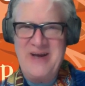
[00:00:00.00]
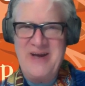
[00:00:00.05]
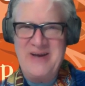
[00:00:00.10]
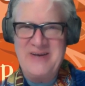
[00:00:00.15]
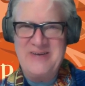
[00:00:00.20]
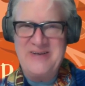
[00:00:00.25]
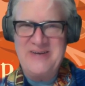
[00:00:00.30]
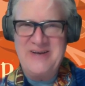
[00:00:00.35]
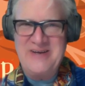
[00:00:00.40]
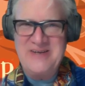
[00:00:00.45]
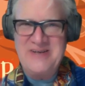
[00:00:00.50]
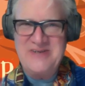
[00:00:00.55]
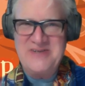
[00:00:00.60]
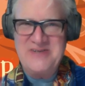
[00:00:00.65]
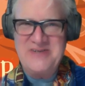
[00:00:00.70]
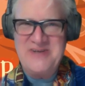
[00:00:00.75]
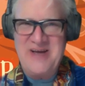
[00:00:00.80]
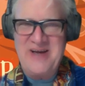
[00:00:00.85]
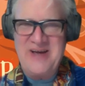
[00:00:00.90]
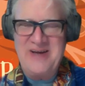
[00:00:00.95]

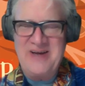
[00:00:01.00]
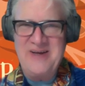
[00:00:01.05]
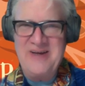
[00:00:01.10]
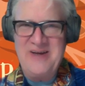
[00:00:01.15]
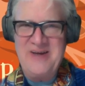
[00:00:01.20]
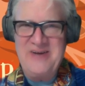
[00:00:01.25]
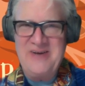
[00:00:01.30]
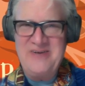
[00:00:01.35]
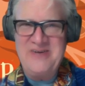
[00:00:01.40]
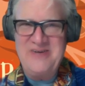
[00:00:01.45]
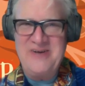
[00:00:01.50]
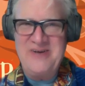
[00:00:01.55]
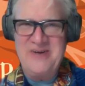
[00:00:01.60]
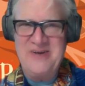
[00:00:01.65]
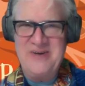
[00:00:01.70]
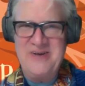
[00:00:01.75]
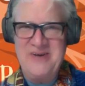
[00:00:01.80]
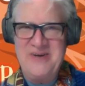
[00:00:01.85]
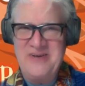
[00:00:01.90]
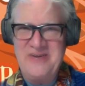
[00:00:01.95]
Dickens' day to
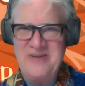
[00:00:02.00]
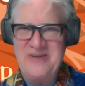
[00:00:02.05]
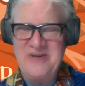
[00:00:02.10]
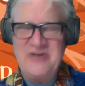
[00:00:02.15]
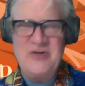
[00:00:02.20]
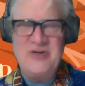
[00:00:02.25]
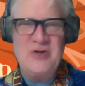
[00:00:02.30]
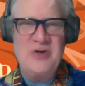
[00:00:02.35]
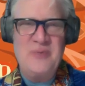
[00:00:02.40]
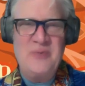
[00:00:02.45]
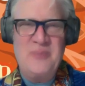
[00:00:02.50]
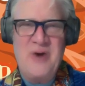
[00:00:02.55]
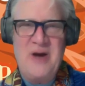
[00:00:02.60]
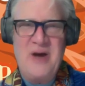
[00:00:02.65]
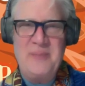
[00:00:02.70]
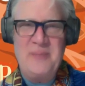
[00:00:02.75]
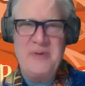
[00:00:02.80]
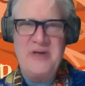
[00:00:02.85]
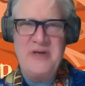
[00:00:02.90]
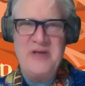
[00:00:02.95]
that you could
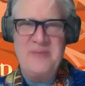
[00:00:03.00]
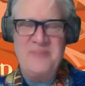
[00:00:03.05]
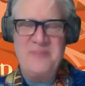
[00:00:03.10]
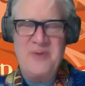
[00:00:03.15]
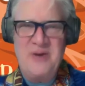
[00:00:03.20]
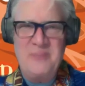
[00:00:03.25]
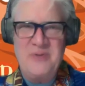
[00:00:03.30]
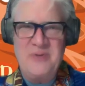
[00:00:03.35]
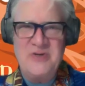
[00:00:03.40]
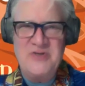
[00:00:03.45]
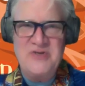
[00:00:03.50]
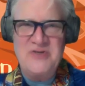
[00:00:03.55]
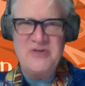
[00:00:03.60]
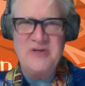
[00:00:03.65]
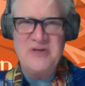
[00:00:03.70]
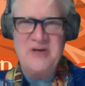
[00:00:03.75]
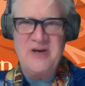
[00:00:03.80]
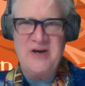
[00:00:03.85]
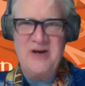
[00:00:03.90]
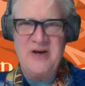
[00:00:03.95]
probably get published.
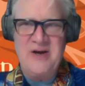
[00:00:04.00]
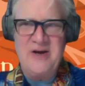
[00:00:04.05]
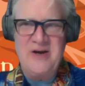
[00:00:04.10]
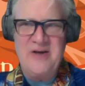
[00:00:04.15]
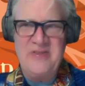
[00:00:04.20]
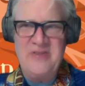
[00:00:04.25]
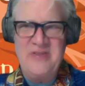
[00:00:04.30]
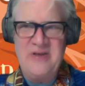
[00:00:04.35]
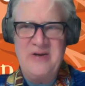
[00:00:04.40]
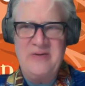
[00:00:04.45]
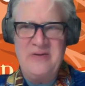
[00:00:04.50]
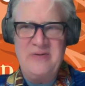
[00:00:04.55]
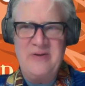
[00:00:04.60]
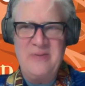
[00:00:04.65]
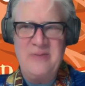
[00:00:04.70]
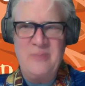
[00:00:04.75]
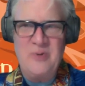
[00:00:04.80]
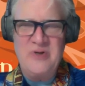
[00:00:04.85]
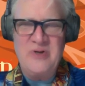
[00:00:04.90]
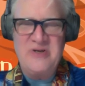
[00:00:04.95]
And then
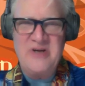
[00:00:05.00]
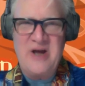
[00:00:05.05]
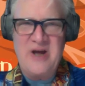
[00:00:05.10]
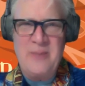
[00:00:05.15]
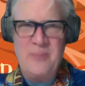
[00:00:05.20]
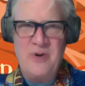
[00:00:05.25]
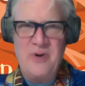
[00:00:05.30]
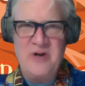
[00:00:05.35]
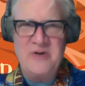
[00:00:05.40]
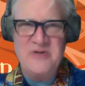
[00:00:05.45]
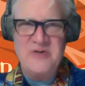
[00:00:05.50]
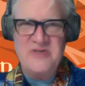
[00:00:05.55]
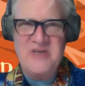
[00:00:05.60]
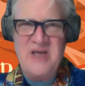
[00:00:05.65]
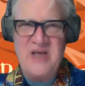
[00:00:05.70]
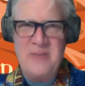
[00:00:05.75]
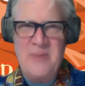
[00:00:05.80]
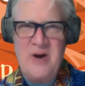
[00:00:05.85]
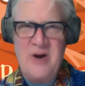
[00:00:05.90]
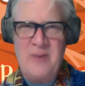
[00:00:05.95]
when typewriters
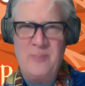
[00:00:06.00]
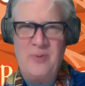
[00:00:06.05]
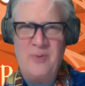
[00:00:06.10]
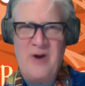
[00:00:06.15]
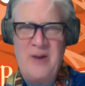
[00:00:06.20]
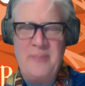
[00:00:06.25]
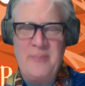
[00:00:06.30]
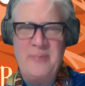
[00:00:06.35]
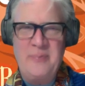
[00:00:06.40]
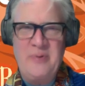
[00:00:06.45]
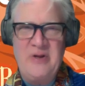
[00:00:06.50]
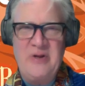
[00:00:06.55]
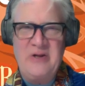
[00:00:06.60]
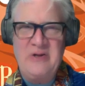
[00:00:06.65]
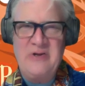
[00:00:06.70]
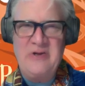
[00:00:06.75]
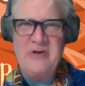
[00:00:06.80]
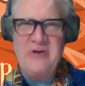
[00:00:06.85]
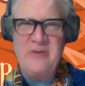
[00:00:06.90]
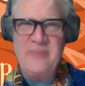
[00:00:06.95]
came out, probably a
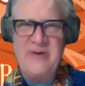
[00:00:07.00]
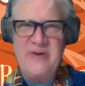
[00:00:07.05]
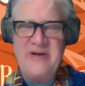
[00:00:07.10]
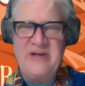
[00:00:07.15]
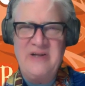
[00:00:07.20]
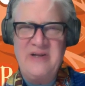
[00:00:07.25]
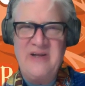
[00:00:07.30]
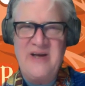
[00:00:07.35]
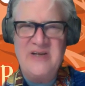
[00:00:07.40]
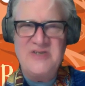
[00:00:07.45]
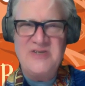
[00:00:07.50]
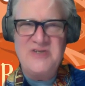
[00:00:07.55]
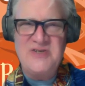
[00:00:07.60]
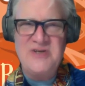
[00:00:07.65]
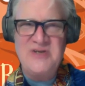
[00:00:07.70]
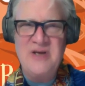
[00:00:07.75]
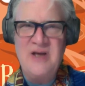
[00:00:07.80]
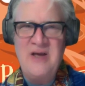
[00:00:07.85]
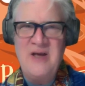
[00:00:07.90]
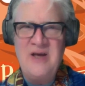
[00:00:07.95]
little bit less.
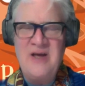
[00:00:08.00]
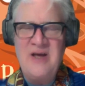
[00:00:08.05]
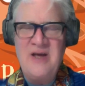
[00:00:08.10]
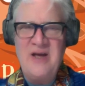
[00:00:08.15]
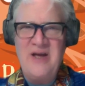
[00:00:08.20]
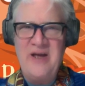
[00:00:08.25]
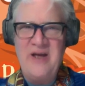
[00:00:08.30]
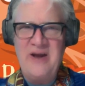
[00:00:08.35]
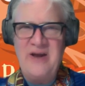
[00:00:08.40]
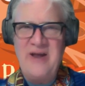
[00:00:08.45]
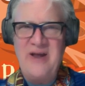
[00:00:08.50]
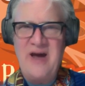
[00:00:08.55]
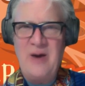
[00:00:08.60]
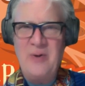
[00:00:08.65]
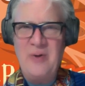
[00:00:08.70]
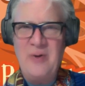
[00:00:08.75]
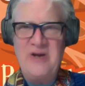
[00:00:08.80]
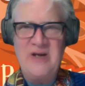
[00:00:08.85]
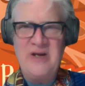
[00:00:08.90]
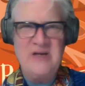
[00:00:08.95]
And
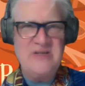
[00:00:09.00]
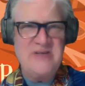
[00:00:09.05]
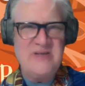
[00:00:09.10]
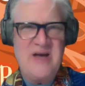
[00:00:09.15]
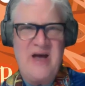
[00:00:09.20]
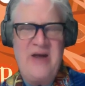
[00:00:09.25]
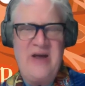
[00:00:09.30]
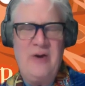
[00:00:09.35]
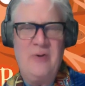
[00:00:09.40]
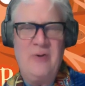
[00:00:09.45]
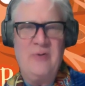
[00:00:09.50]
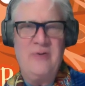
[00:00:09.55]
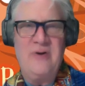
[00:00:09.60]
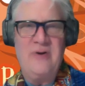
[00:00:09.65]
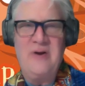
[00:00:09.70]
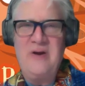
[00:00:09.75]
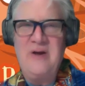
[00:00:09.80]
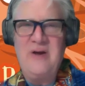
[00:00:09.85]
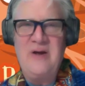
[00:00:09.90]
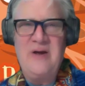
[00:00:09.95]
nowadays, I don't
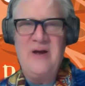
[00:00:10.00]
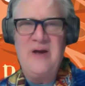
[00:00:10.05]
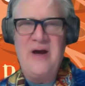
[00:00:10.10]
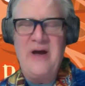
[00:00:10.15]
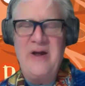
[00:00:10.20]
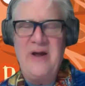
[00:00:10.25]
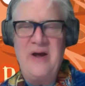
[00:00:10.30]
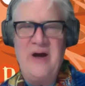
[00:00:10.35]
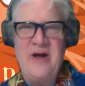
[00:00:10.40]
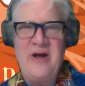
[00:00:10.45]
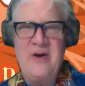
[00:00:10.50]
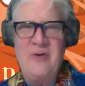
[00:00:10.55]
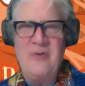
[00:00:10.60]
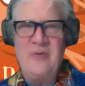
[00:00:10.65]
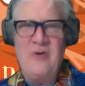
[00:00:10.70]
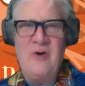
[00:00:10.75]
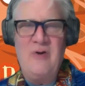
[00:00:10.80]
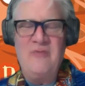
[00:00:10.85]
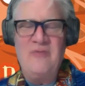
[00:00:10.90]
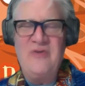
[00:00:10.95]

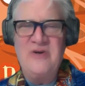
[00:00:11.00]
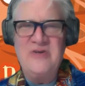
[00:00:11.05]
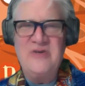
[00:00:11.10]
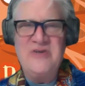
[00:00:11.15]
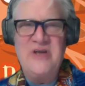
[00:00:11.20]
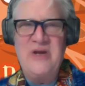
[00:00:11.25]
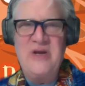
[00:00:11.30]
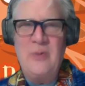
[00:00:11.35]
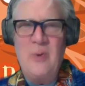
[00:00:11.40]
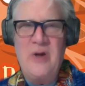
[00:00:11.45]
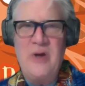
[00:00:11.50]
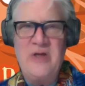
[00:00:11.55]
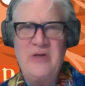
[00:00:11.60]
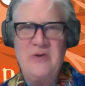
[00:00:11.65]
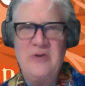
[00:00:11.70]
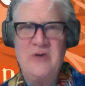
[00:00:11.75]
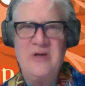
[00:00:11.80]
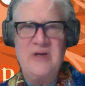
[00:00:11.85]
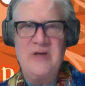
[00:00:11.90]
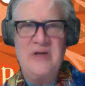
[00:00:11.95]
know if there's any way
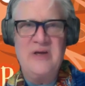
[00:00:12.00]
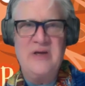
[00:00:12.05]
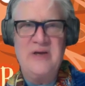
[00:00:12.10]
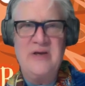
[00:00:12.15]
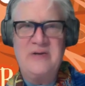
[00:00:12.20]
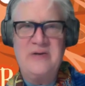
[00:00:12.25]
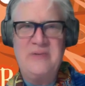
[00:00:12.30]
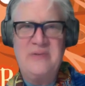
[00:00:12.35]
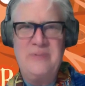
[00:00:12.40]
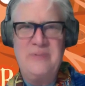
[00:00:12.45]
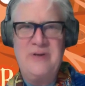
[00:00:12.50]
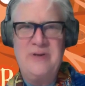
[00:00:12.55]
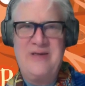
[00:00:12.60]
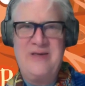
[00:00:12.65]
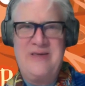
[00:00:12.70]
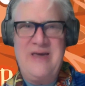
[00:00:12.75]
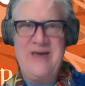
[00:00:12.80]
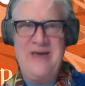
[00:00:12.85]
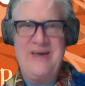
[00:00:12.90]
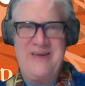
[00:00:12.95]
you can
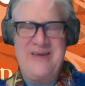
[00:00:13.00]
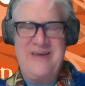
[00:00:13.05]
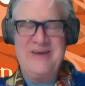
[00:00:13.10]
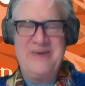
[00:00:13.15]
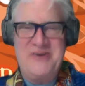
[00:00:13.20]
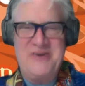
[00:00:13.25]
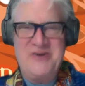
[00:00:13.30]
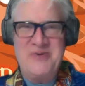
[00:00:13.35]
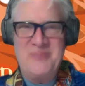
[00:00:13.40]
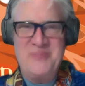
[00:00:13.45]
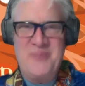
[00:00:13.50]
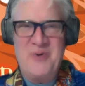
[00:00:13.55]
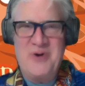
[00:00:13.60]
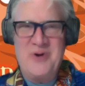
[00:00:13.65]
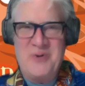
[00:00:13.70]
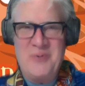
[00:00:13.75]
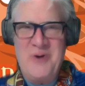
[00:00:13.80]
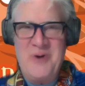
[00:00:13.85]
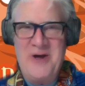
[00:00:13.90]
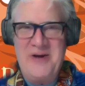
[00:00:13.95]
get your book
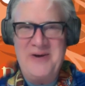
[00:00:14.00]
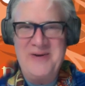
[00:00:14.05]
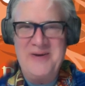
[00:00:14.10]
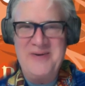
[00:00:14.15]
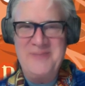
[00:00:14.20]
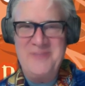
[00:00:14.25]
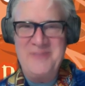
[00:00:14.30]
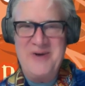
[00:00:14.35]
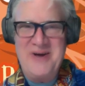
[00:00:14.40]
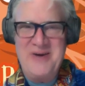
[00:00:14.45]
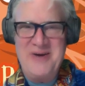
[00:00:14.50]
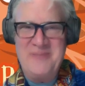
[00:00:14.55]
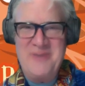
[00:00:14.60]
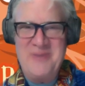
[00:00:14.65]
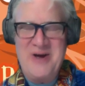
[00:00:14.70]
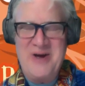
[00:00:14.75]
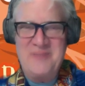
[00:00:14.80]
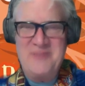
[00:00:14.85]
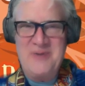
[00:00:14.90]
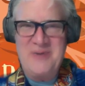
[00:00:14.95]
read by
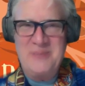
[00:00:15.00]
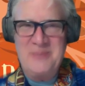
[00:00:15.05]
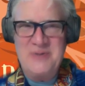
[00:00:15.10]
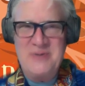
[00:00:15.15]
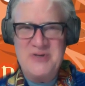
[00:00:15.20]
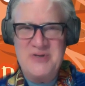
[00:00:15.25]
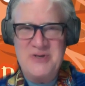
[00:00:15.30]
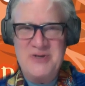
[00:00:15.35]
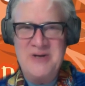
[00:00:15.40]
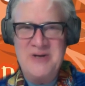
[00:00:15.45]
a publisher.